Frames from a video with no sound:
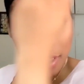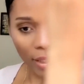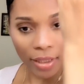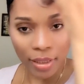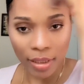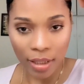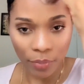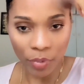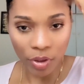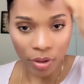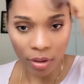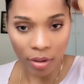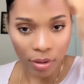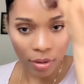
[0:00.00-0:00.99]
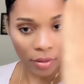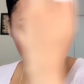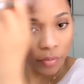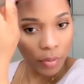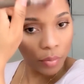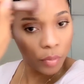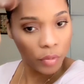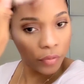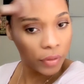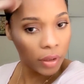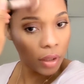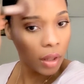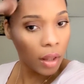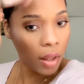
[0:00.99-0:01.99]
let me just remove
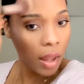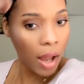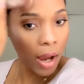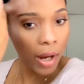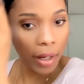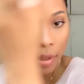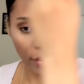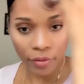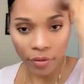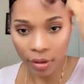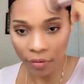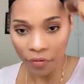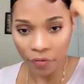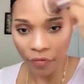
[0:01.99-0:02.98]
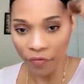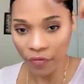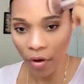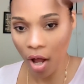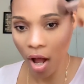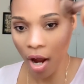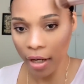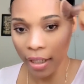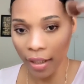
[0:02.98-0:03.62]
the line, the fine